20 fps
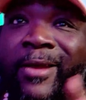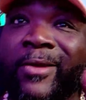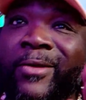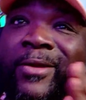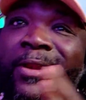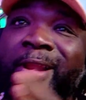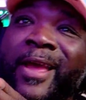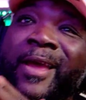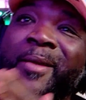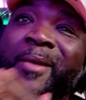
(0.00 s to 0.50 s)
gonna
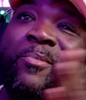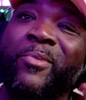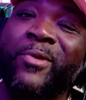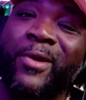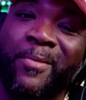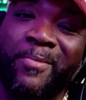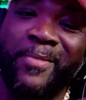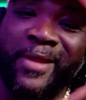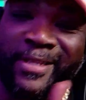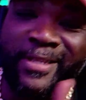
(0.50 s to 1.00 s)
lie. Bro
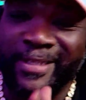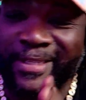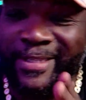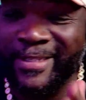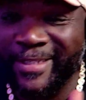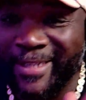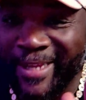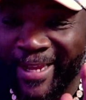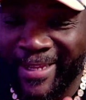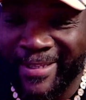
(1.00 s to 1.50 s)
messed his
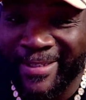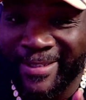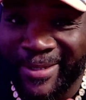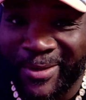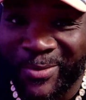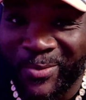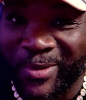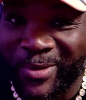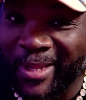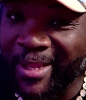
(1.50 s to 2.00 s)
chances
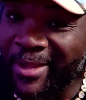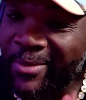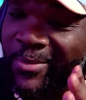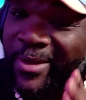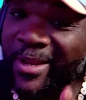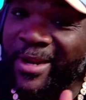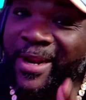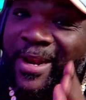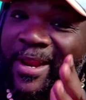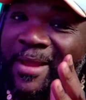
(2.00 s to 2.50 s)
up when he
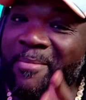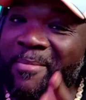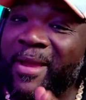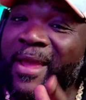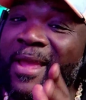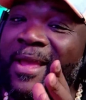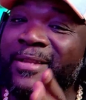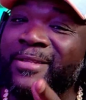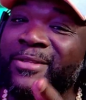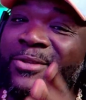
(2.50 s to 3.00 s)
went in that
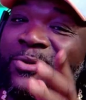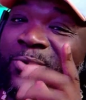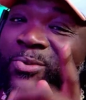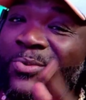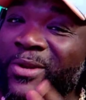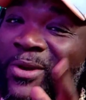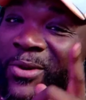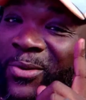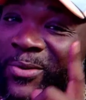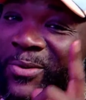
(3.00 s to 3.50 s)
bathroom
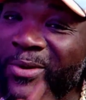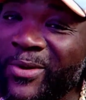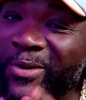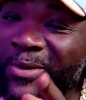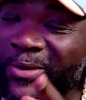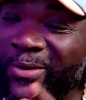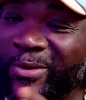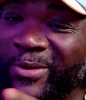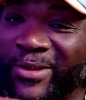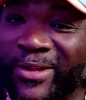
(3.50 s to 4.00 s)
with old
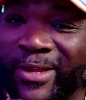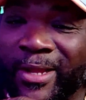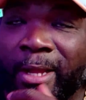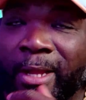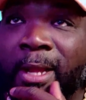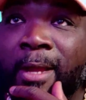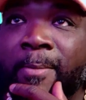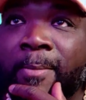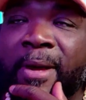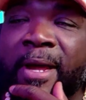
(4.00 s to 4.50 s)
girl.
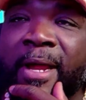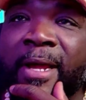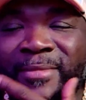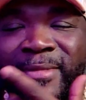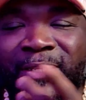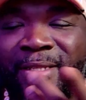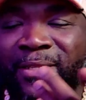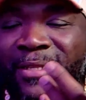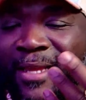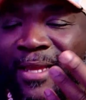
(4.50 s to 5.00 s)

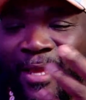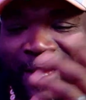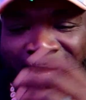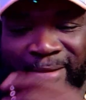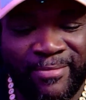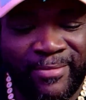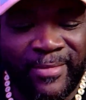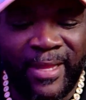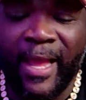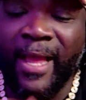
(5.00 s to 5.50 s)
But yeah,
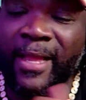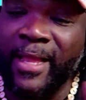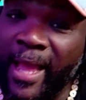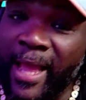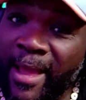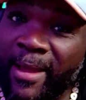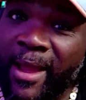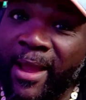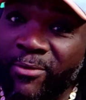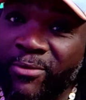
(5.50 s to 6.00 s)

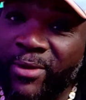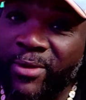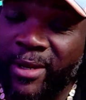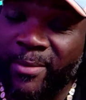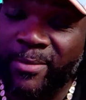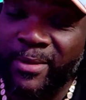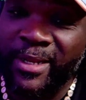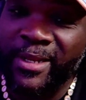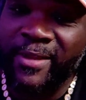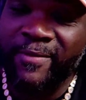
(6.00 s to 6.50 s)
I really
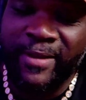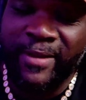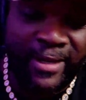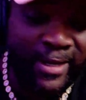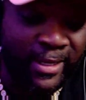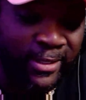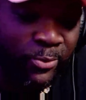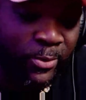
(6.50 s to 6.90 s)
believe that that's